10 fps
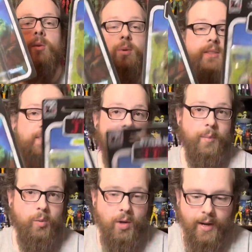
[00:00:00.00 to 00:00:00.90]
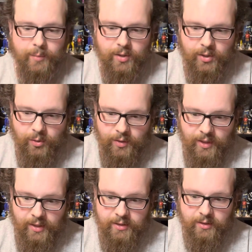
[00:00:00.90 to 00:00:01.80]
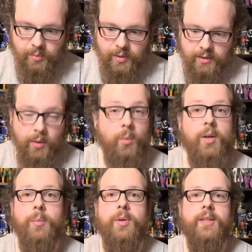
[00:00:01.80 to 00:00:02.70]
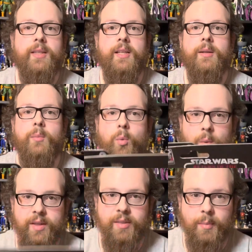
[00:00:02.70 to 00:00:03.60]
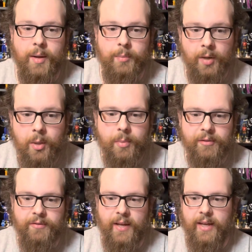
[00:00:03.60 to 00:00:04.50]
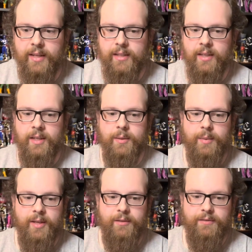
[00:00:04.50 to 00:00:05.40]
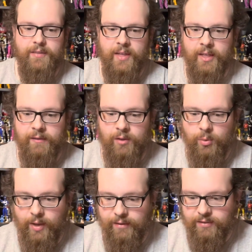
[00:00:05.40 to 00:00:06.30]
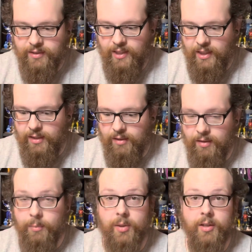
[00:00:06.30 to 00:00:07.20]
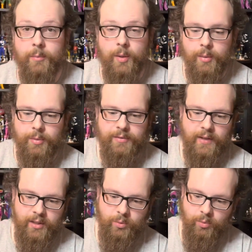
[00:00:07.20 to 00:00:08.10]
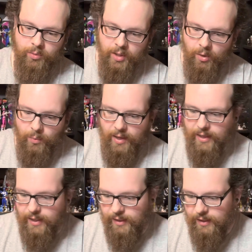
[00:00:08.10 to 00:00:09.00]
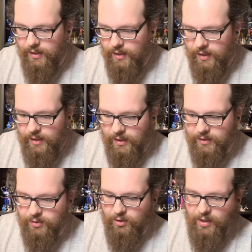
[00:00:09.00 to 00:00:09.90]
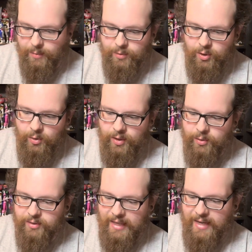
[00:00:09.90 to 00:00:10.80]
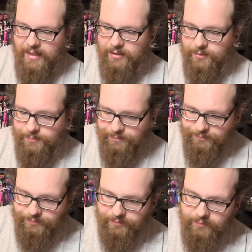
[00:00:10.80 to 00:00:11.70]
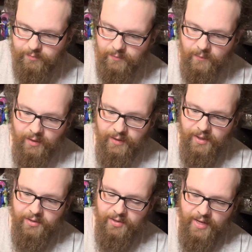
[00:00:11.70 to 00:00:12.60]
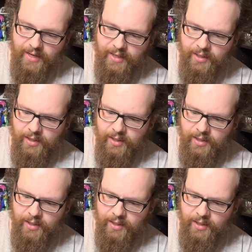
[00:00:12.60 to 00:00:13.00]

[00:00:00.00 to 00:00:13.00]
reason I grabbed 2 of these is because I want to put them with my Boba Fett. If any of you have seen the Book of Boba Fett, you'll know why. So I grabbed 2 of those guys the other day.